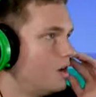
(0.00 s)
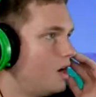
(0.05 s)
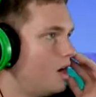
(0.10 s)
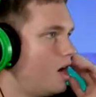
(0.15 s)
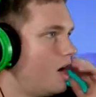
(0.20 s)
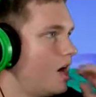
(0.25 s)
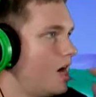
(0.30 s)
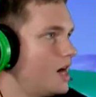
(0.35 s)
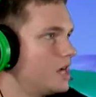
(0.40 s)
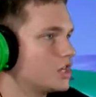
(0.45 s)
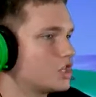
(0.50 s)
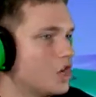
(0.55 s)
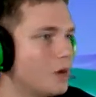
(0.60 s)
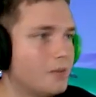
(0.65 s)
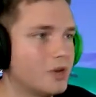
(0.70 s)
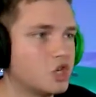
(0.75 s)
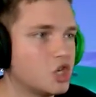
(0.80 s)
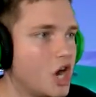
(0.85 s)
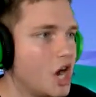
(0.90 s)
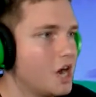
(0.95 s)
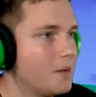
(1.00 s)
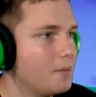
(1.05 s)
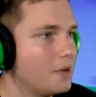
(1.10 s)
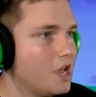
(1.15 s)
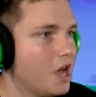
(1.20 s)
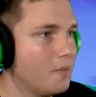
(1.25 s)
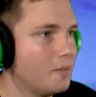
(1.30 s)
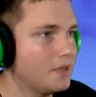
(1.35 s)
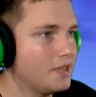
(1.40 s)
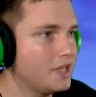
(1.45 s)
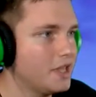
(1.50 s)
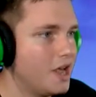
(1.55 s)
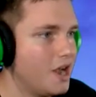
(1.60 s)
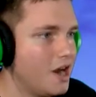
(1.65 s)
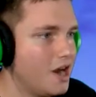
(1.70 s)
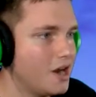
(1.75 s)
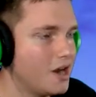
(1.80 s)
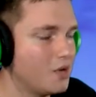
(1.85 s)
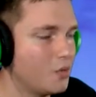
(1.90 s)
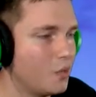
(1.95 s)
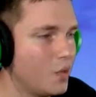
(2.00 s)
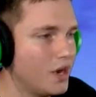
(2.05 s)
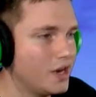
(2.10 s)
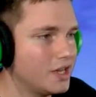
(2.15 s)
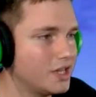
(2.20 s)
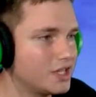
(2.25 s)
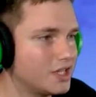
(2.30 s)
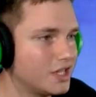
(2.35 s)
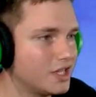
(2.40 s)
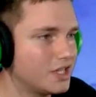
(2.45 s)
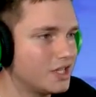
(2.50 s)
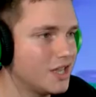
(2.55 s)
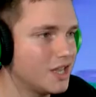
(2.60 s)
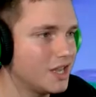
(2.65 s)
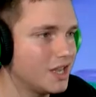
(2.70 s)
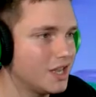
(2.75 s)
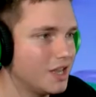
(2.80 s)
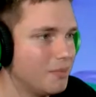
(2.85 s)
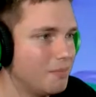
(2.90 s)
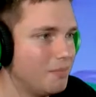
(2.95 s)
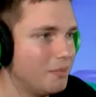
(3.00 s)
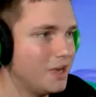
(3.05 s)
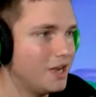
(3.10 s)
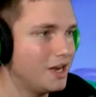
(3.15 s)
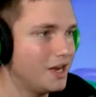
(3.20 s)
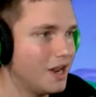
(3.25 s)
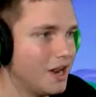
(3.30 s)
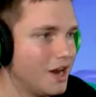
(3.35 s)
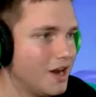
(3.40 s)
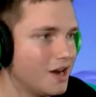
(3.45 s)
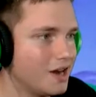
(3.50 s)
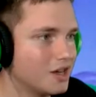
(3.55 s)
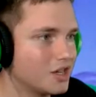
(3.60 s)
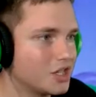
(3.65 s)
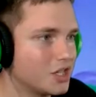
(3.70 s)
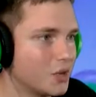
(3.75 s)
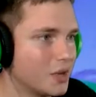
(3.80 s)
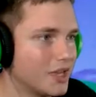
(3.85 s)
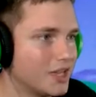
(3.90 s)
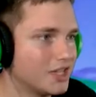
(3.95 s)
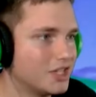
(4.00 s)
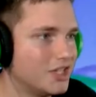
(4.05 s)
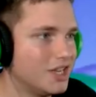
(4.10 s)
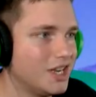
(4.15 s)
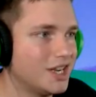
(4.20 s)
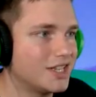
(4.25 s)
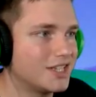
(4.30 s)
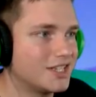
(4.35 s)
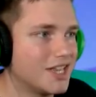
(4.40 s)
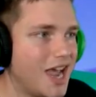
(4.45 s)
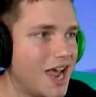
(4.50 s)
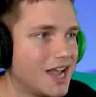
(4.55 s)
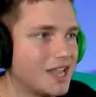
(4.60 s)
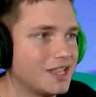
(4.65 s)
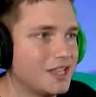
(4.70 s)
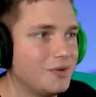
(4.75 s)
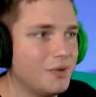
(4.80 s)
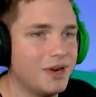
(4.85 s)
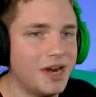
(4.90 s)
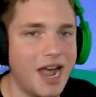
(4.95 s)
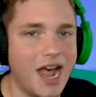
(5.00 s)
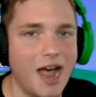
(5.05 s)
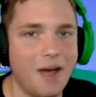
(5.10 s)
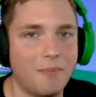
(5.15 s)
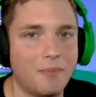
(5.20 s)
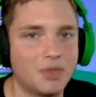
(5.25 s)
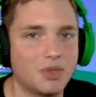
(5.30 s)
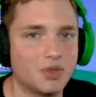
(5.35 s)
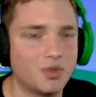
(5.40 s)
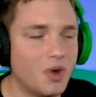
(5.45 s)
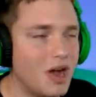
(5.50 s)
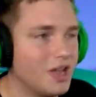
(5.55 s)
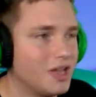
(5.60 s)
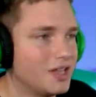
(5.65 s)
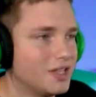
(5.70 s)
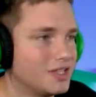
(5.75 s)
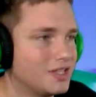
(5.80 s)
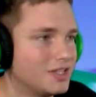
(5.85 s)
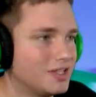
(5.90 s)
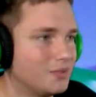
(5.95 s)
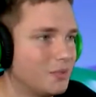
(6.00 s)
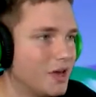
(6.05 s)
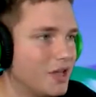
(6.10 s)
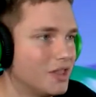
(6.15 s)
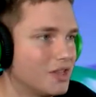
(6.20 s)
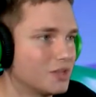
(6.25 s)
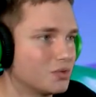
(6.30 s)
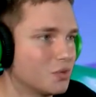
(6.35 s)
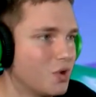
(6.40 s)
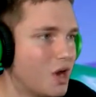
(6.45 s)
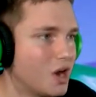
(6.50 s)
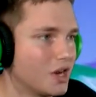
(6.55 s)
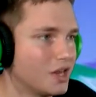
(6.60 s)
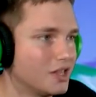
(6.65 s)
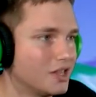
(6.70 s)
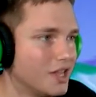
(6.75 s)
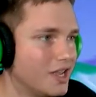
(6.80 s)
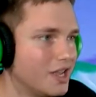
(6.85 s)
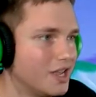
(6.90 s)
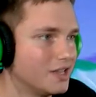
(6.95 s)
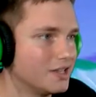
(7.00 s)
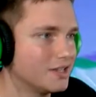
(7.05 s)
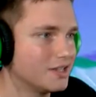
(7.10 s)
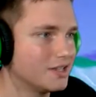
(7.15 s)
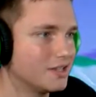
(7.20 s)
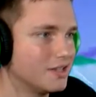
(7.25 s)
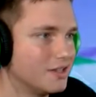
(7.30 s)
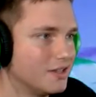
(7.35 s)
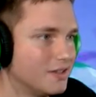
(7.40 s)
Alright, so I'm going to try to be up in the air and witness this thing mid-air so we can see exactly what happens while, it's, while this rocket lands.